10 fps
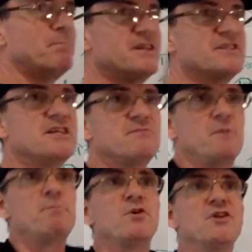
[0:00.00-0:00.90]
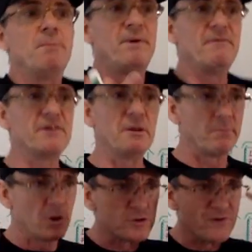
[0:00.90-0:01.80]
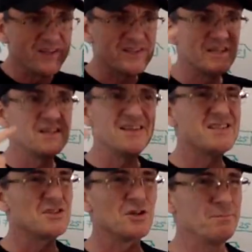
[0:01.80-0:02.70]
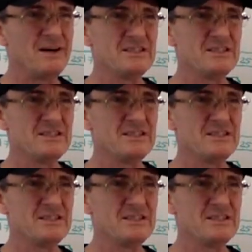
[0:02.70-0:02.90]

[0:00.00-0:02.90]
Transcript: the business, we build up everything because we understand it's not